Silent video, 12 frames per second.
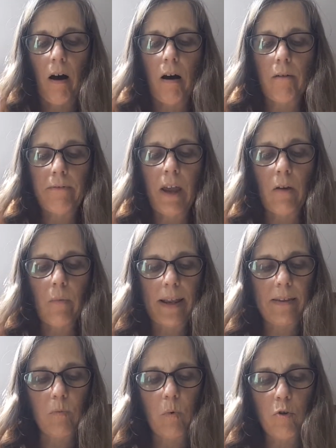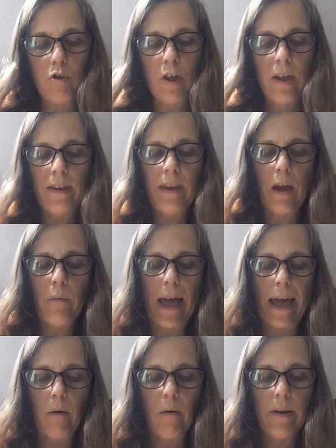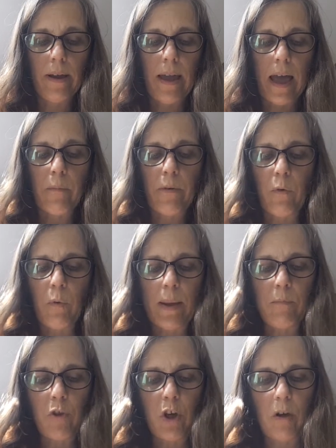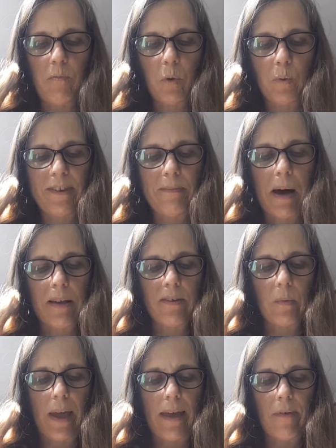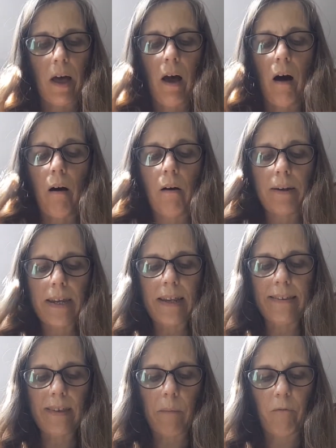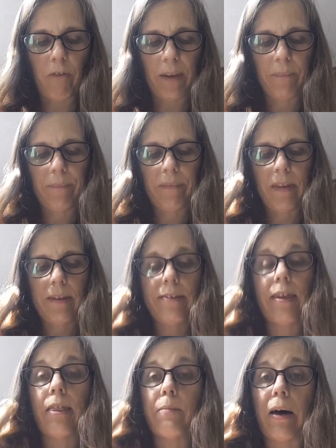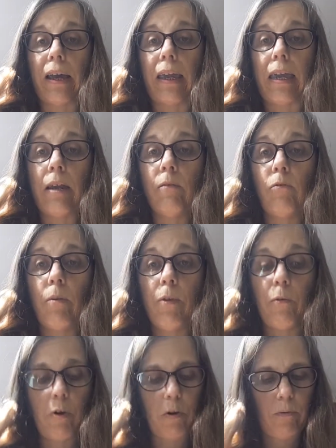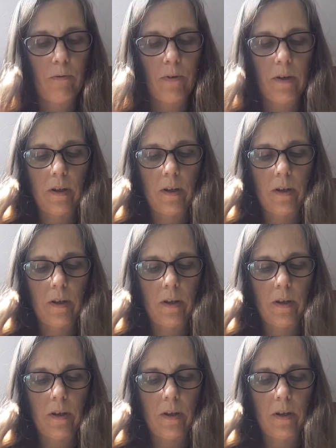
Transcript: I've nowhere to wash, no how, and with all them germs or smuts or whatever, I need something, said the monkey from the roof.